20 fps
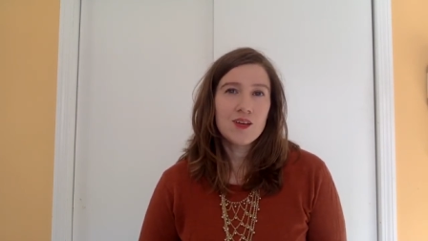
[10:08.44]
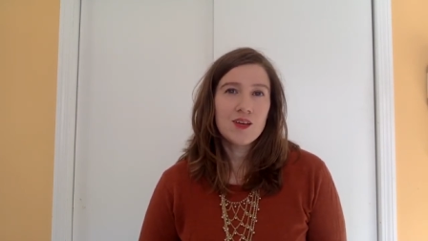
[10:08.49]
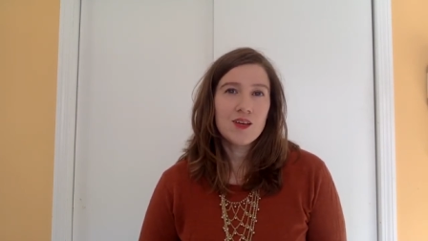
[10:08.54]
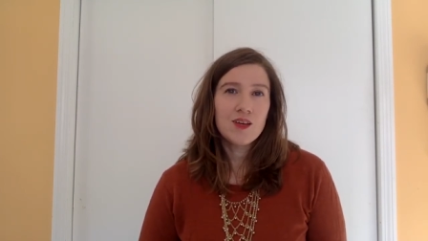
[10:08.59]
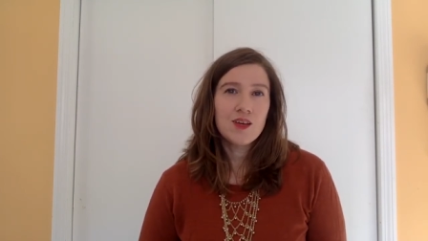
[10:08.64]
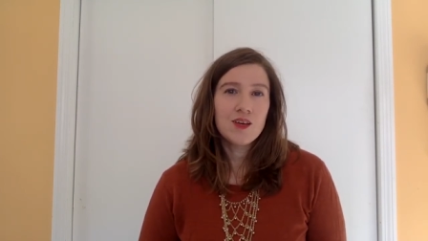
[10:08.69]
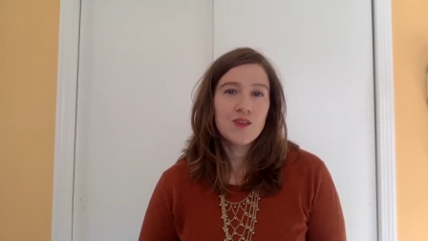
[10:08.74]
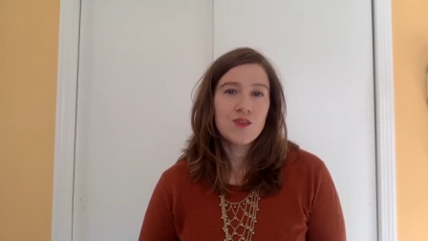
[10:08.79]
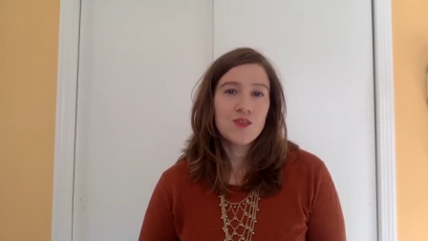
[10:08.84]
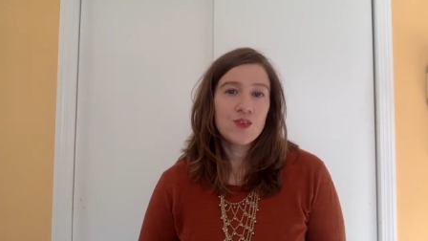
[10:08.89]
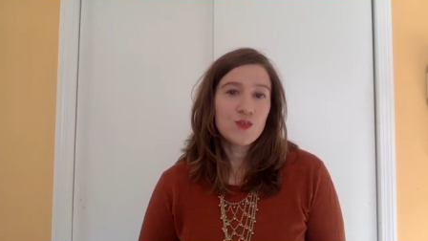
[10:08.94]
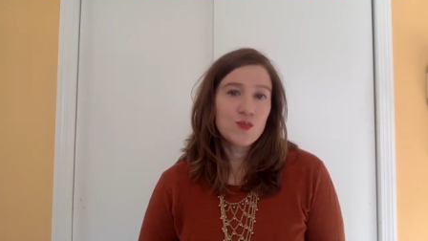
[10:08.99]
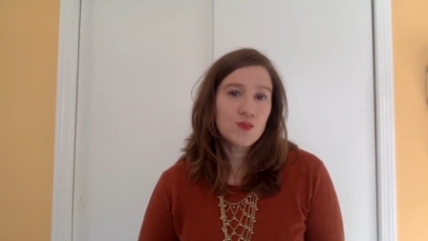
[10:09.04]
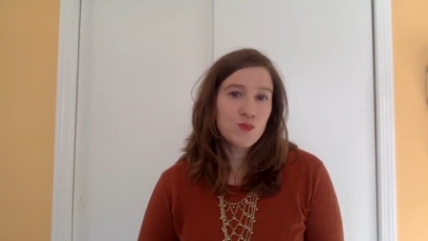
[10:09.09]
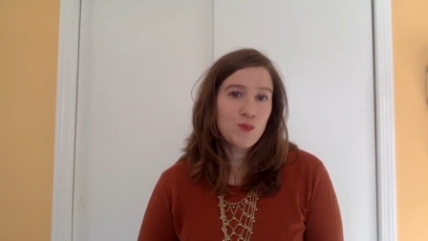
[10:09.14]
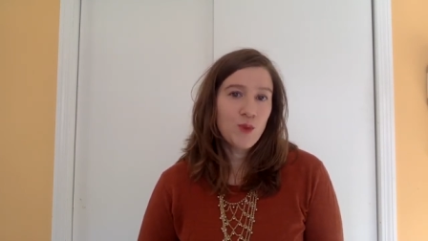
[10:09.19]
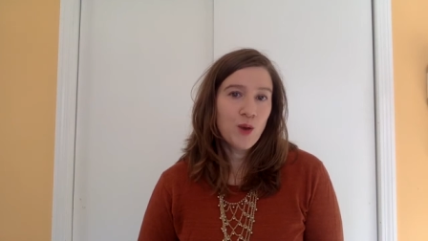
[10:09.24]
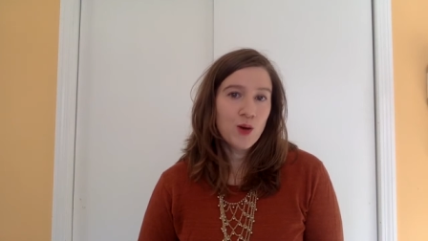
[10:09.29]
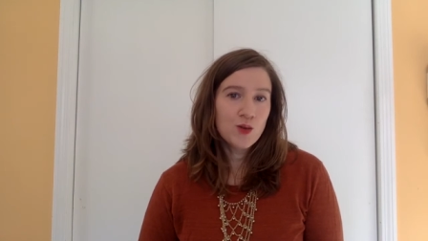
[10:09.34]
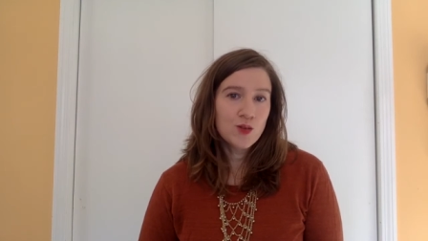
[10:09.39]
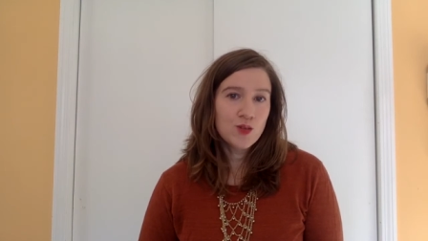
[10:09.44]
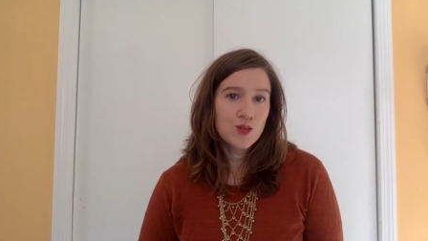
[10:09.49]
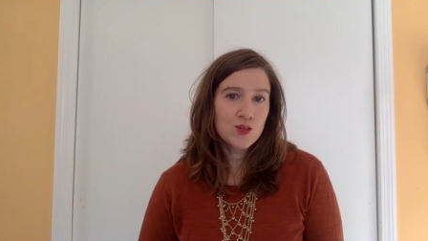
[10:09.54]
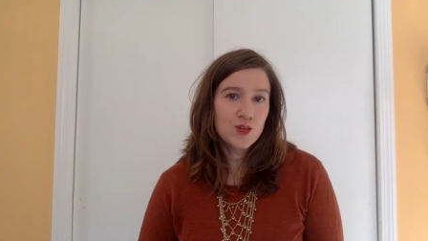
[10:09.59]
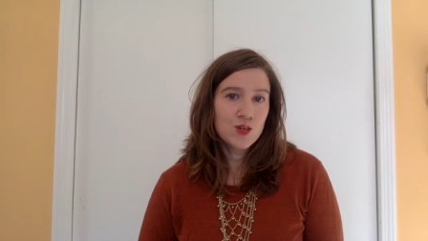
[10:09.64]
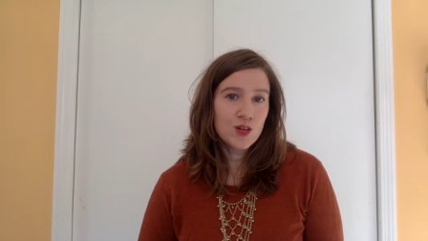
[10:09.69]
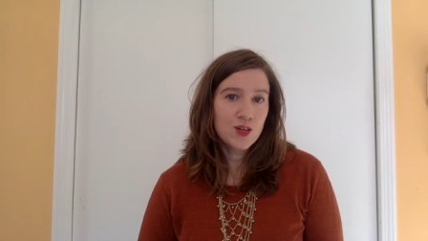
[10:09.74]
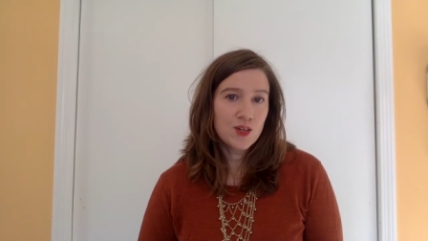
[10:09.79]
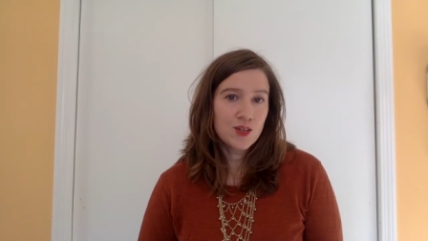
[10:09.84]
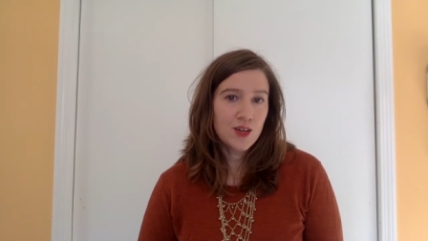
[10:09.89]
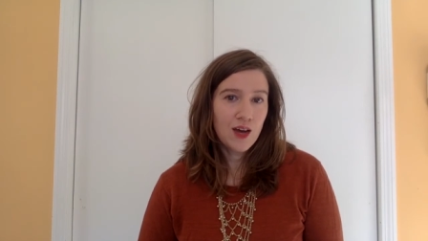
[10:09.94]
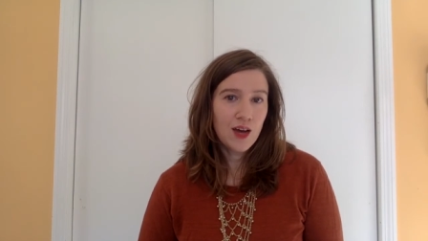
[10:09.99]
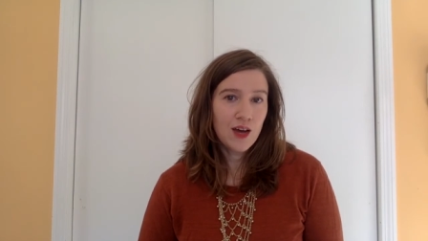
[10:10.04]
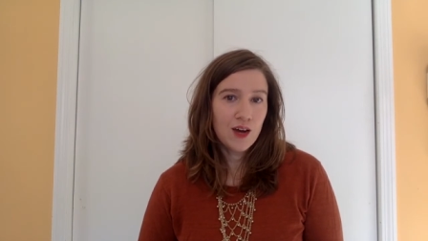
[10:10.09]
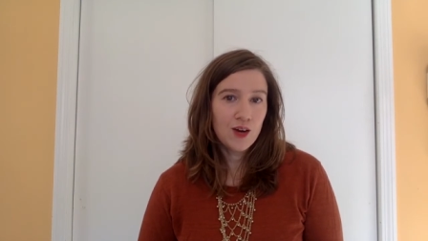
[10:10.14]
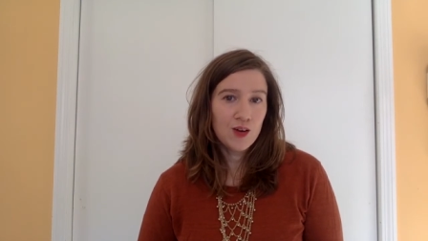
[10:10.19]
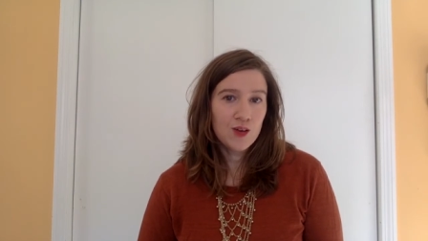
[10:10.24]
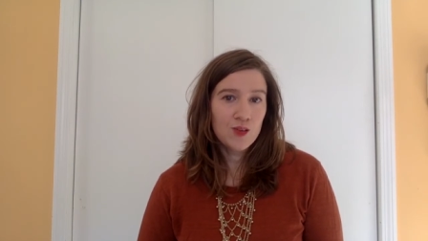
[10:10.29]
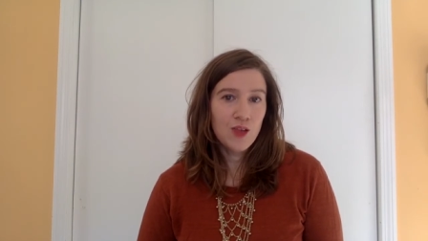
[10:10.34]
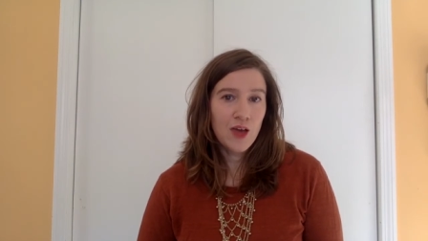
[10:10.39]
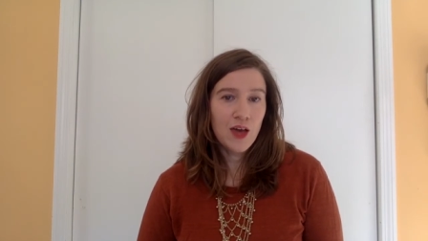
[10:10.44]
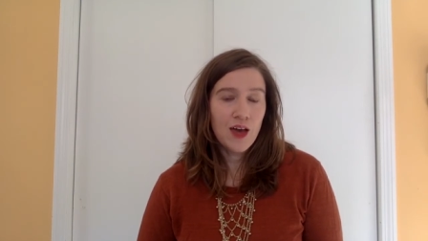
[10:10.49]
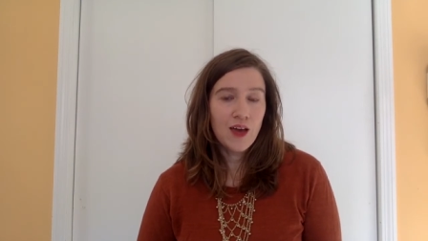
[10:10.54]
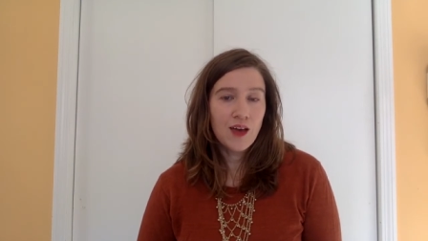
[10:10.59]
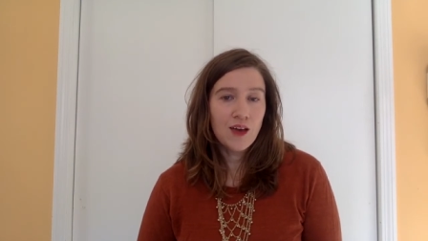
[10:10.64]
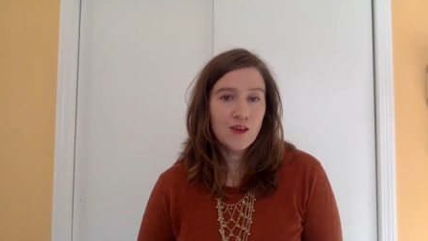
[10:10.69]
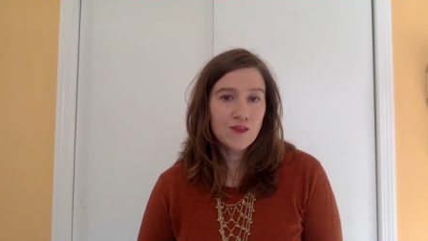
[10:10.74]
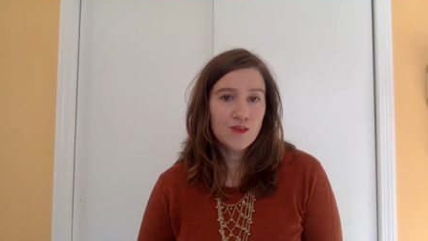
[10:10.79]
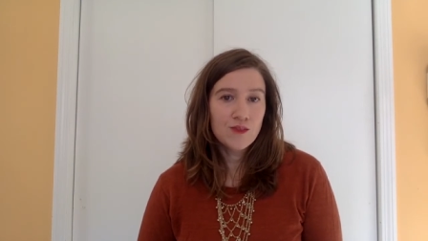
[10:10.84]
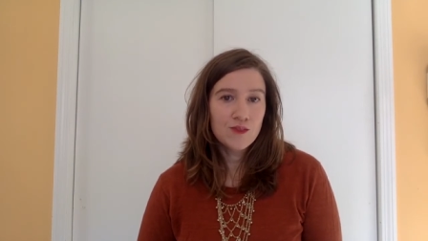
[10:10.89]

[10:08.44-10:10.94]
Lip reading: if you've posted your entire life